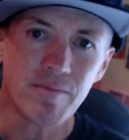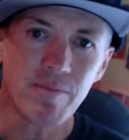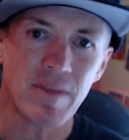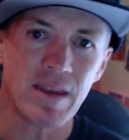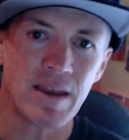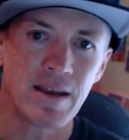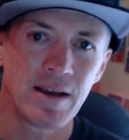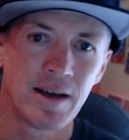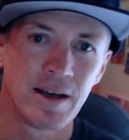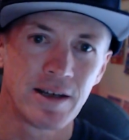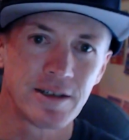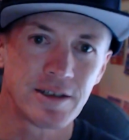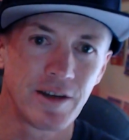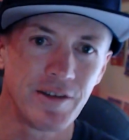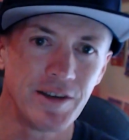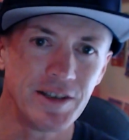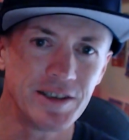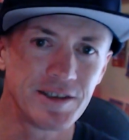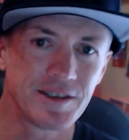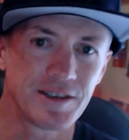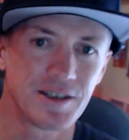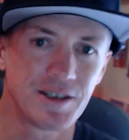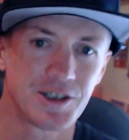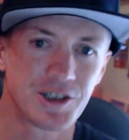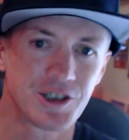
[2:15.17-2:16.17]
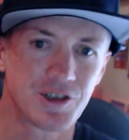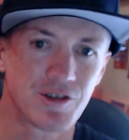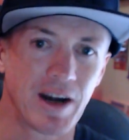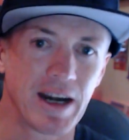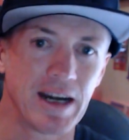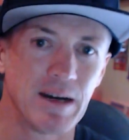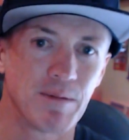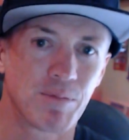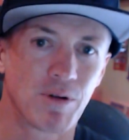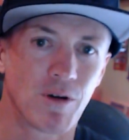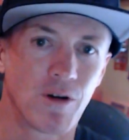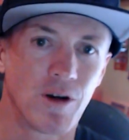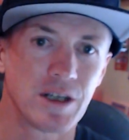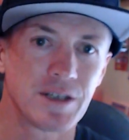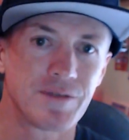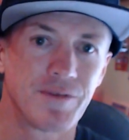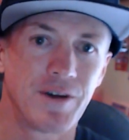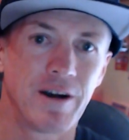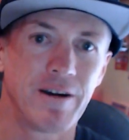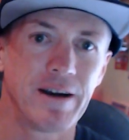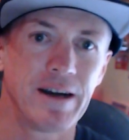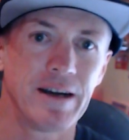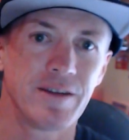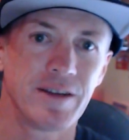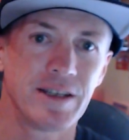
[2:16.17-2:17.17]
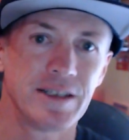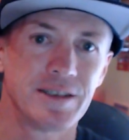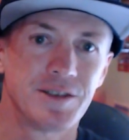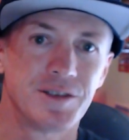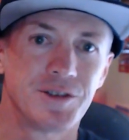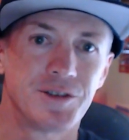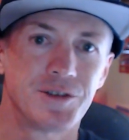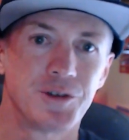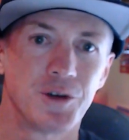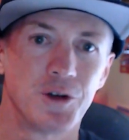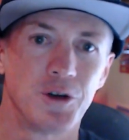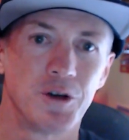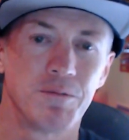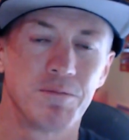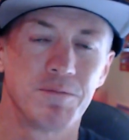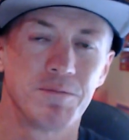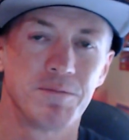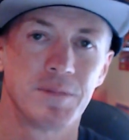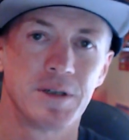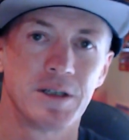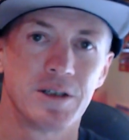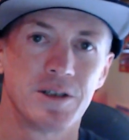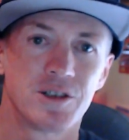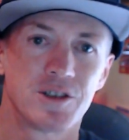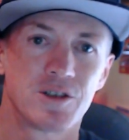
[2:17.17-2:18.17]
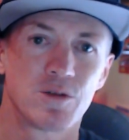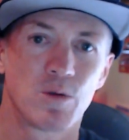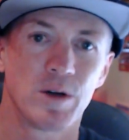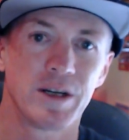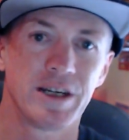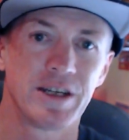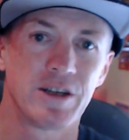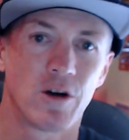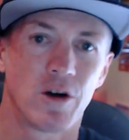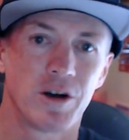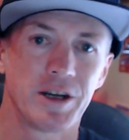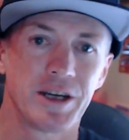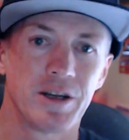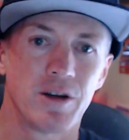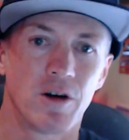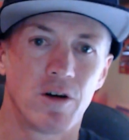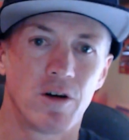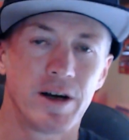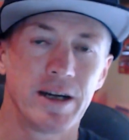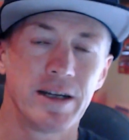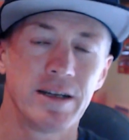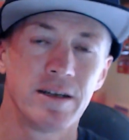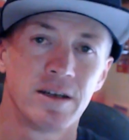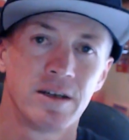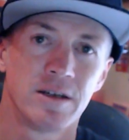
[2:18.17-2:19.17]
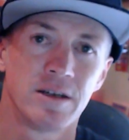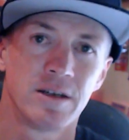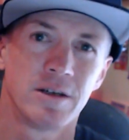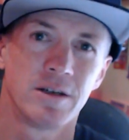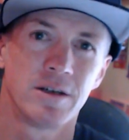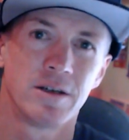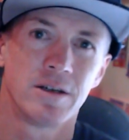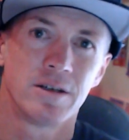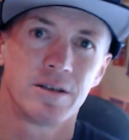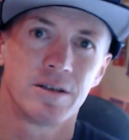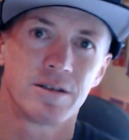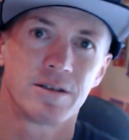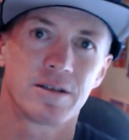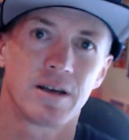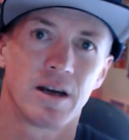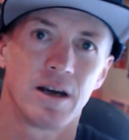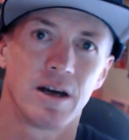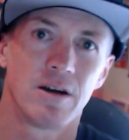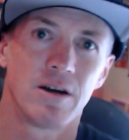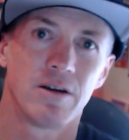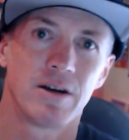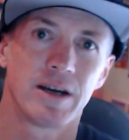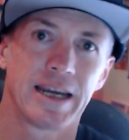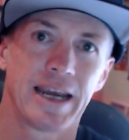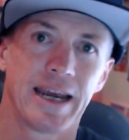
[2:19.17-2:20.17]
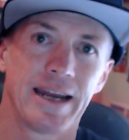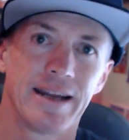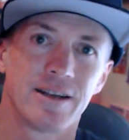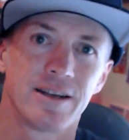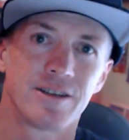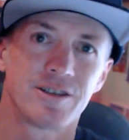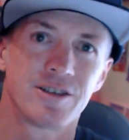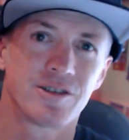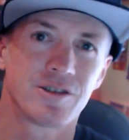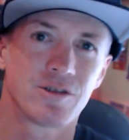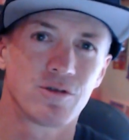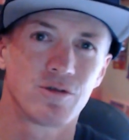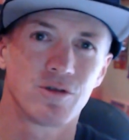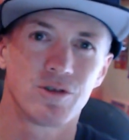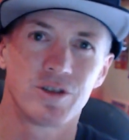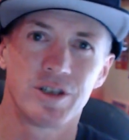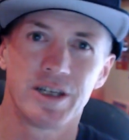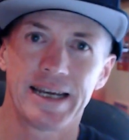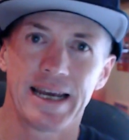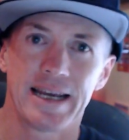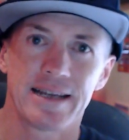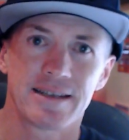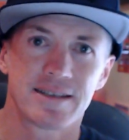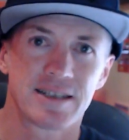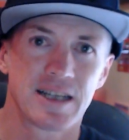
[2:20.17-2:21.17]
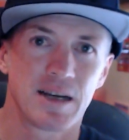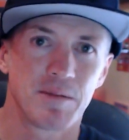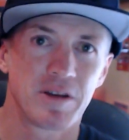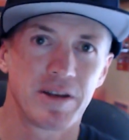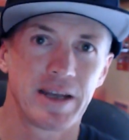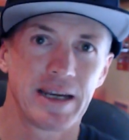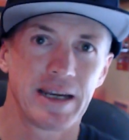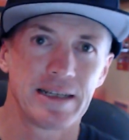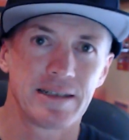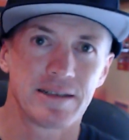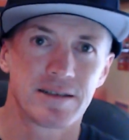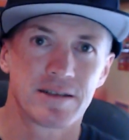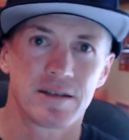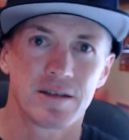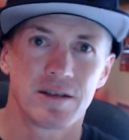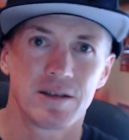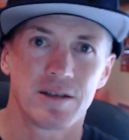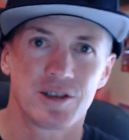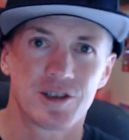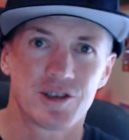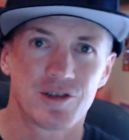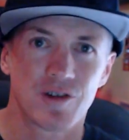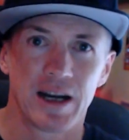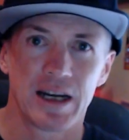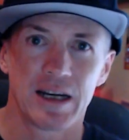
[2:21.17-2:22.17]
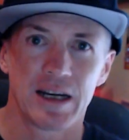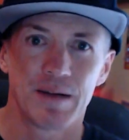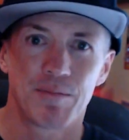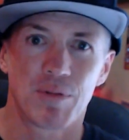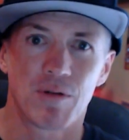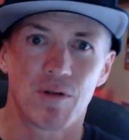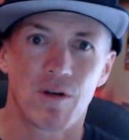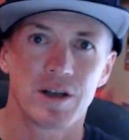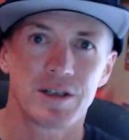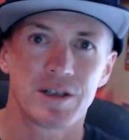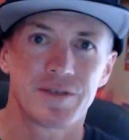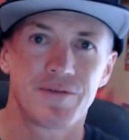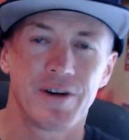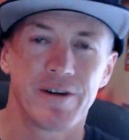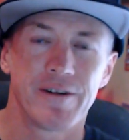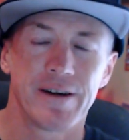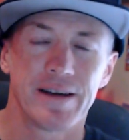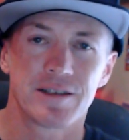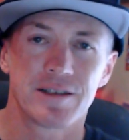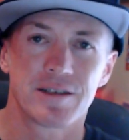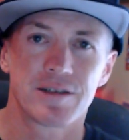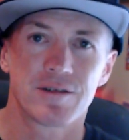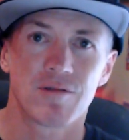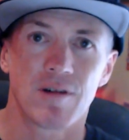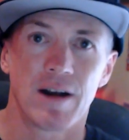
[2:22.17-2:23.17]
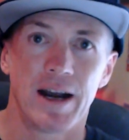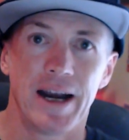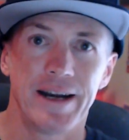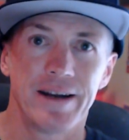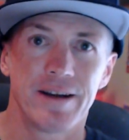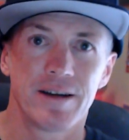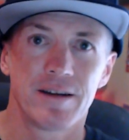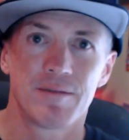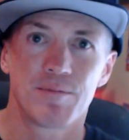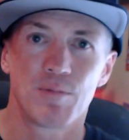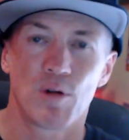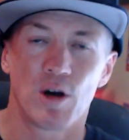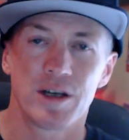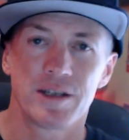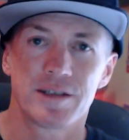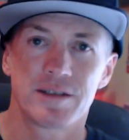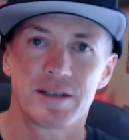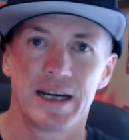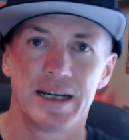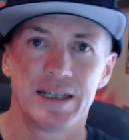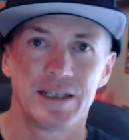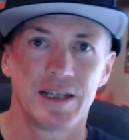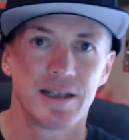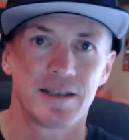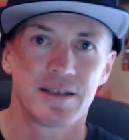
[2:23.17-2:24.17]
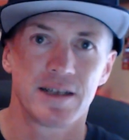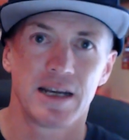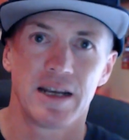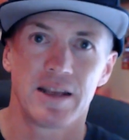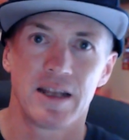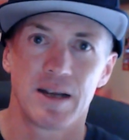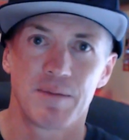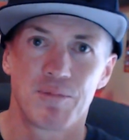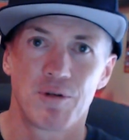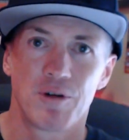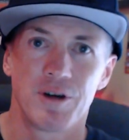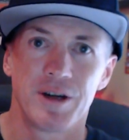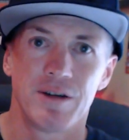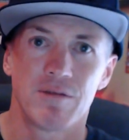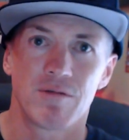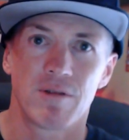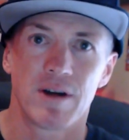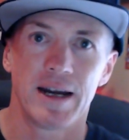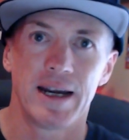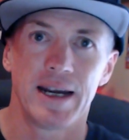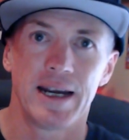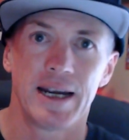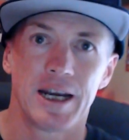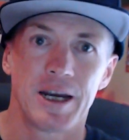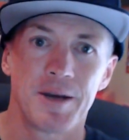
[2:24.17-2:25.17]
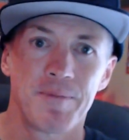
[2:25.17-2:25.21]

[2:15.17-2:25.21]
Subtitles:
So this is an Australian price variant. This is Doom 2099. So again, it's just good to get some of these Australian price variants graded by CGC. They're pretty rare,